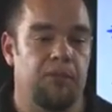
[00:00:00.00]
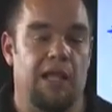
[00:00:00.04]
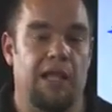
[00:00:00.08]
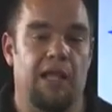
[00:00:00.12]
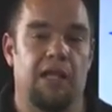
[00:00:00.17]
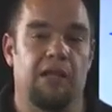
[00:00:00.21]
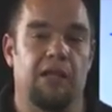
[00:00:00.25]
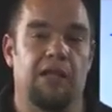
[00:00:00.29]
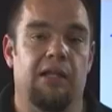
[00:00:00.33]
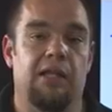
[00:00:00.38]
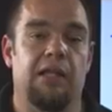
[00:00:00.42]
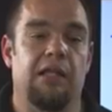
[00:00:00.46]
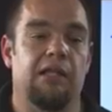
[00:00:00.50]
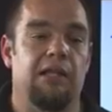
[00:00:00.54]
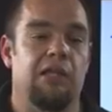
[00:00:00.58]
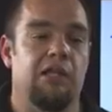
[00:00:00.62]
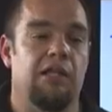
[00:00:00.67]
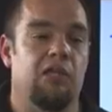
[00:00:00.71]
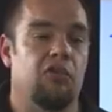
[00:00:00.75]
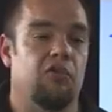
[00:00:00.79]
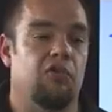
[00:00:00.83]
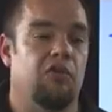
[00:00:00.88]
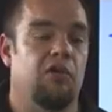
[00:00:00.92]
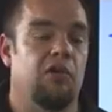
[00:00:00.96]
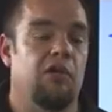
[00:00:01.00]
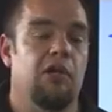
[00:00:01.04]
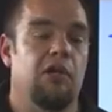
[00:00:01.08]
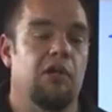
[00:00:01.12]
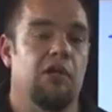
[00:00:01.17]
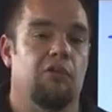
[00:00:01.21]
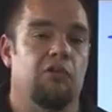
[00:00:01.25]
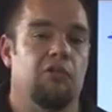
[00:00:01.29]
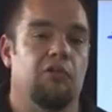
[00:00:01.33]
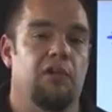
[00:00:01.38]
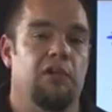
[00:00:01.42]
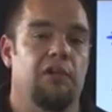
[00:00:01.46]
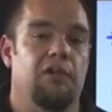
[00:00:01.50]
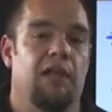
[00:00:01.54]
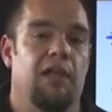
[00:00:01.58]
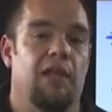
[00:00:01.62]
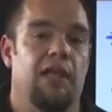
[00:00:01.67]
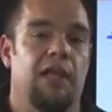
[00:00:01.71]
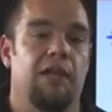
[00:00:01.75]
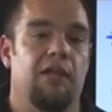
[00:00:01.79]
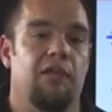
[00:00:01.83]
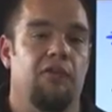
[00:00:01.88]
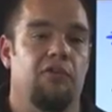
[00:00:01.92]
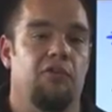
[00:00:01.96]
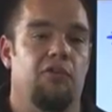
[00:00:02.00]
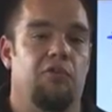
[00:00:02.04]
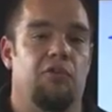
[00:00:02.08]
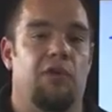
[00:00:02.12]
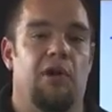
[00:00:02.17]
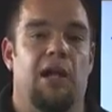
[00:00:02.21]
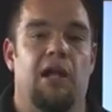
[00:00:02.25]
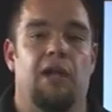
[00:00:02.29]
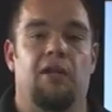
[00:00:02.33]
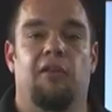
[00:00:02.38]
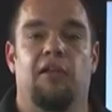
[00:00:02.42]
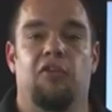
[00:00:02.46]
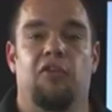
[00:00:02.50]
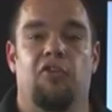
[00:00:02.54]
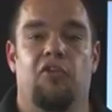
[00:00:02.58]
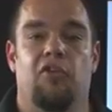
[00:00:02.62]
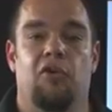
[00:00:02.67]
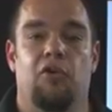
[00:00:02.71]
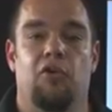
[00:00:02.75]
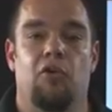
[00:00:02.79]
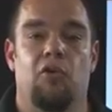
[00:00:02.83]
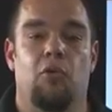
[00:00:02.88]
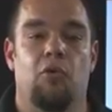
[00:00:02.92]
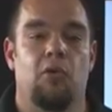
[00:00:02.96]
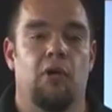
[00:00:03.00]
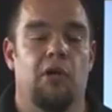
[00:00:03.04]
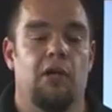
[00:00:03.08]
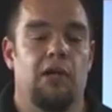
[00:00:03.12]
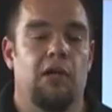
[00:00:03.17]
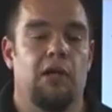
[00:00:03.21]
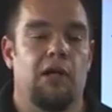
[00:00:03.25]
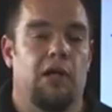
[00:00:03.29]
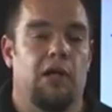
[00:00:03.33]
and it is related directly to